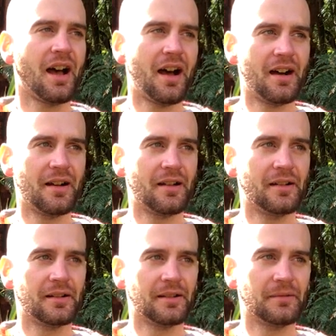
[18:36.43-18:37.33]

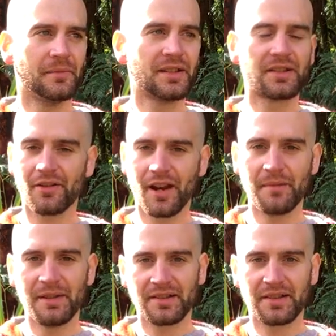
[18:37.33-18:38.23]

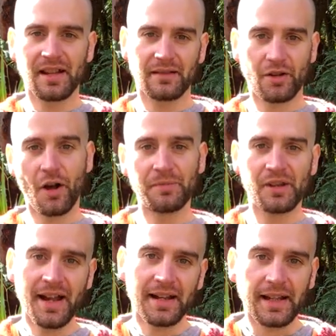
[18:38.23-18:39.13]
Instagram is
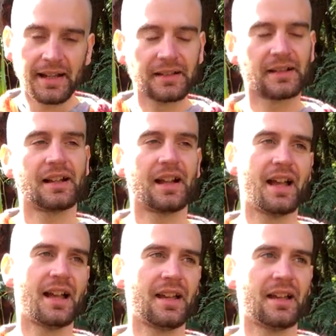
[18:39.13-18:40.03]
Cobjack.
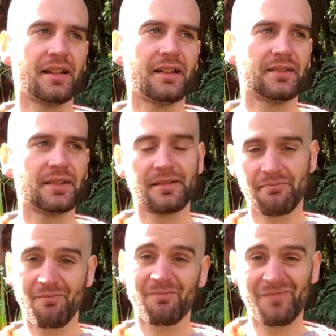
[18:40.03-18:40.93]
And
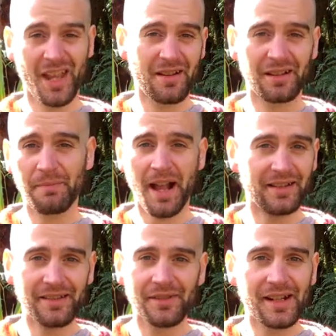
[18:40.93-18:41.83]
that's about
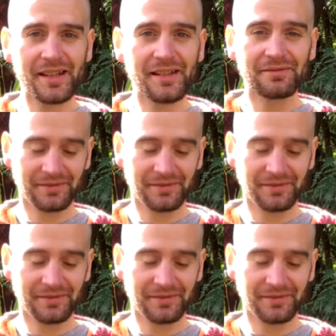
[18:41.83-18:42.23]
it, really.